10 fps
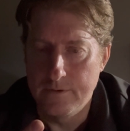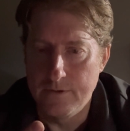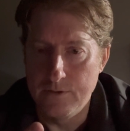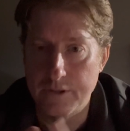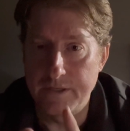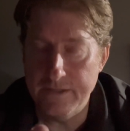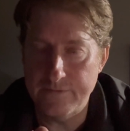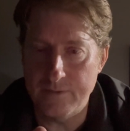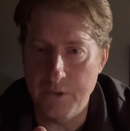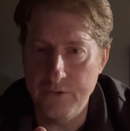you could get
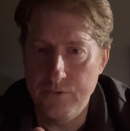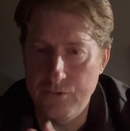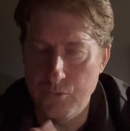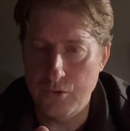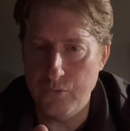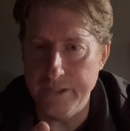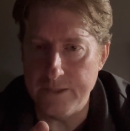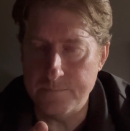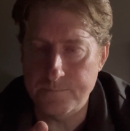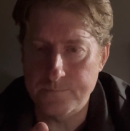someone to agree.
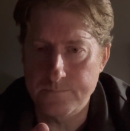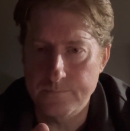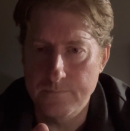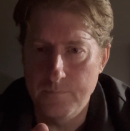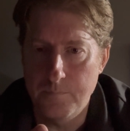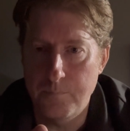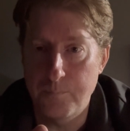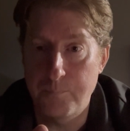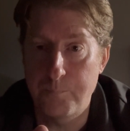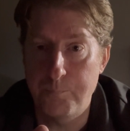
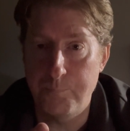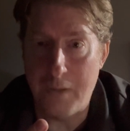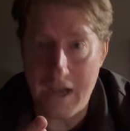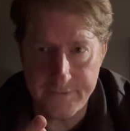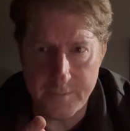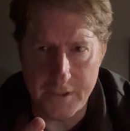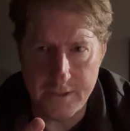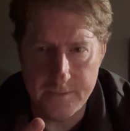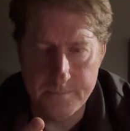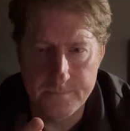Possibly.
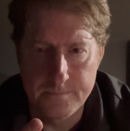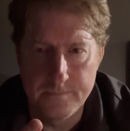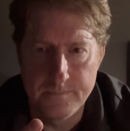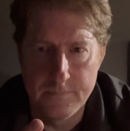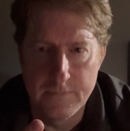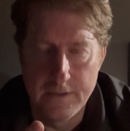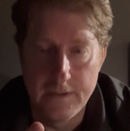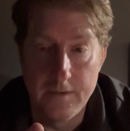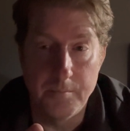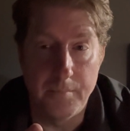
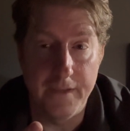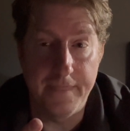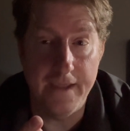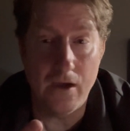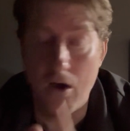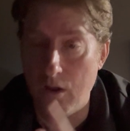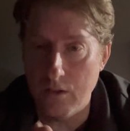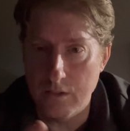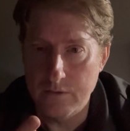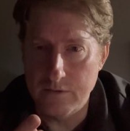But they
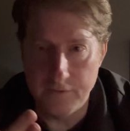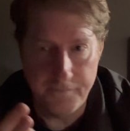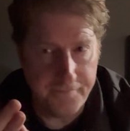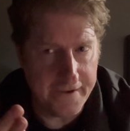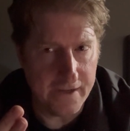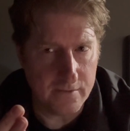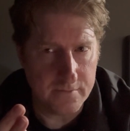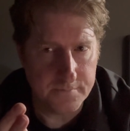all could fail.